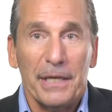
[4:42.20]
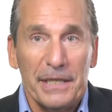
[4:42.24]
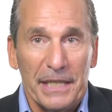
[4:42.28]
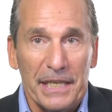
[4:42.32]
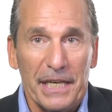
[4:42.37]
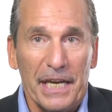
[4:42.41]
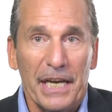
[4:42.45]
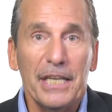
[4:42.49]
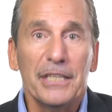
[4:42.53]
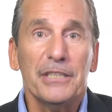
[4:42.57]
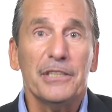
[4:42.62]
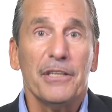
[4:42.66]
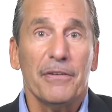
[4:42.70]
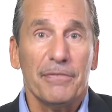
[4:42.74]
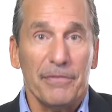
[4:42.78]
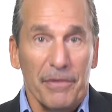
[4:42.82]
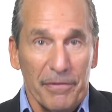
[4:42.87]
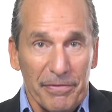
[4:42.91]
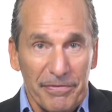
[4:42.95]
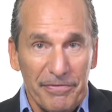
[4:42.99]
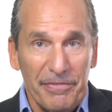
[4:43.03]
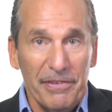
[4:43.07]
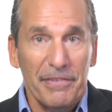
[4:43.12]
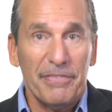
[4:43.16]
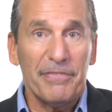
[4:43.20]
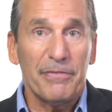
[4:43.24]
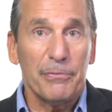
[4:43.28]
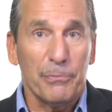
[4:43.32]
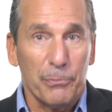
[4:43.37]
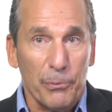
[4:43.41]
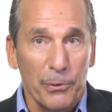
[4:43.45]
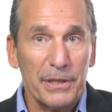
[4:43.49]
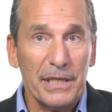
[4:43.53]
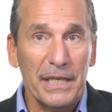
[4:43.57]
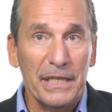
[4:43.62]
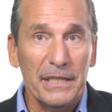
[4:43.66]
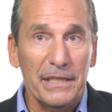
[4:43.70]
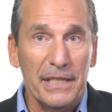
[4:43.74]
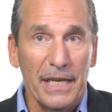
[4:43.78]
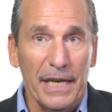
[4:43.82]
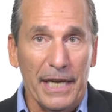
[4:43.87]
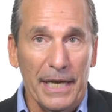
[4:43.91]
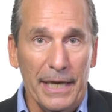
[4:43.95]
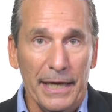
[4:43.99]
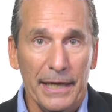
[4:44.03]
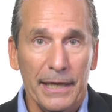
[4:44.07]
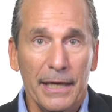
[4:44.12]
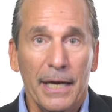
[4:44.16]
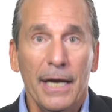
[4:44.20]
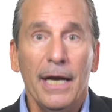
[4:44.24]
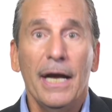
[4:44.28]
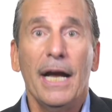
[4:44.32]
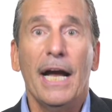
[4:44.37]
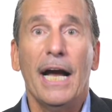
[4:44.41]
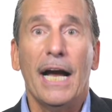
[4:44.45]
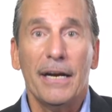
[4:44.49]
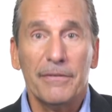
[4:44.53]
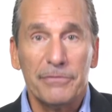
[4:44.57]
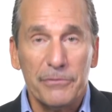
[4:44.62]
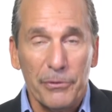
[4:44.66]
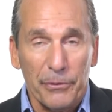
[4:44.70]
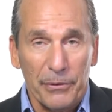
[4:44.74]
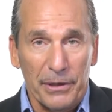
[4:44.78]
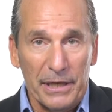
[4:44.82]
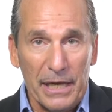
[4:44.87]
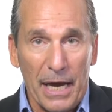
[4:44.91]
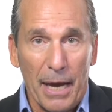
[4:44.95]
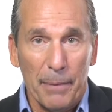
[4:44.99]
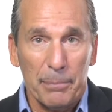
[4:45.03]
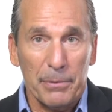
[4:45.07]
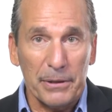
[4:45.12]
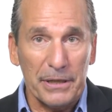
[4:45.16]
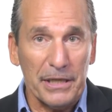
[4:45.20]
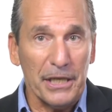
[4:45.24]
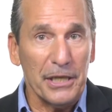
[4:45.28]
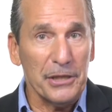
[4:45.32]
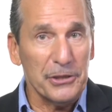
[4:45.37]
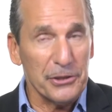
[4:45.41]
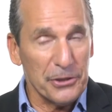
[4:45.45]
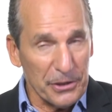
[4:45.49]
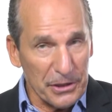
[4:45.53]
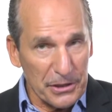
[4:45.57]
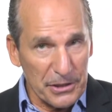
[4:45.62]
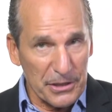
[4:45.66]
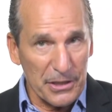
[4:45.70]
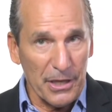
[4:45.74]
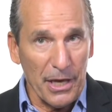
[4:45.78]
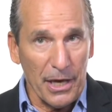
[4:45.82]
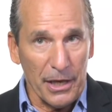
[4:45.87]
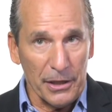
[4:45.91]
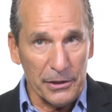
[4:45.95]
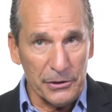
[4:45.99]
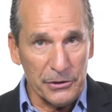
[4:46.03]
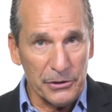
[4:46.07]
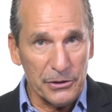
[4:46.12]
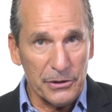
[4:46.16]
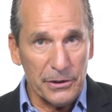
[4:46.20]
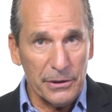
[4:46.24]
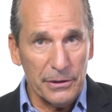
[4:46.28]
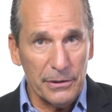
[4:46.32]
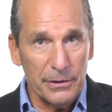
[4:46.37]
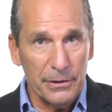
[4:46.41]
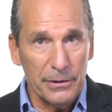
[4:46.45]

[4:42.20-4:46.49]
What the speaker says: the end of the 5th working day after the application is lodged.